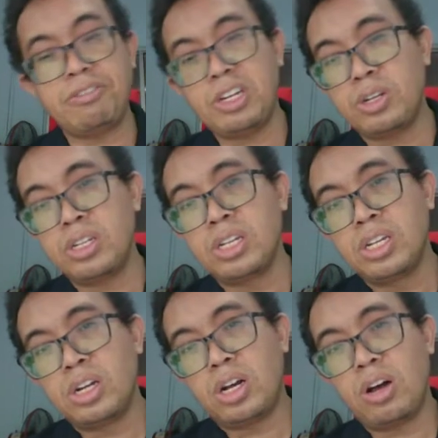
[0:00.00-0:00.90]
rid
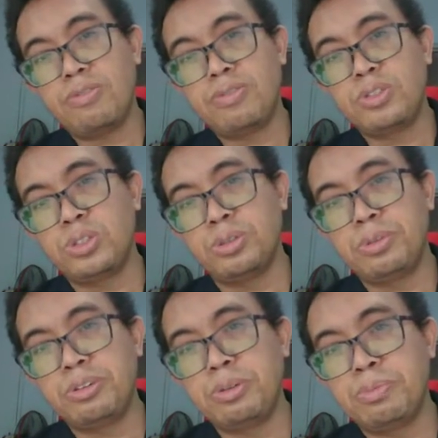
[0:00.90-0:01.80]
of
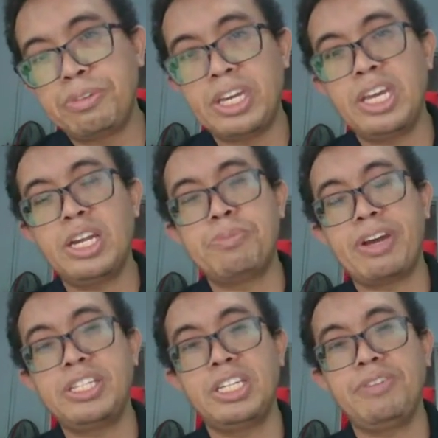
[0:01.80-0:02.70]
to bring in a
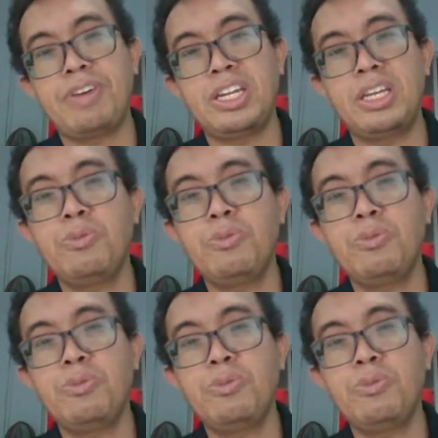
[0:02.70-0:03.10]
Brighton defender in?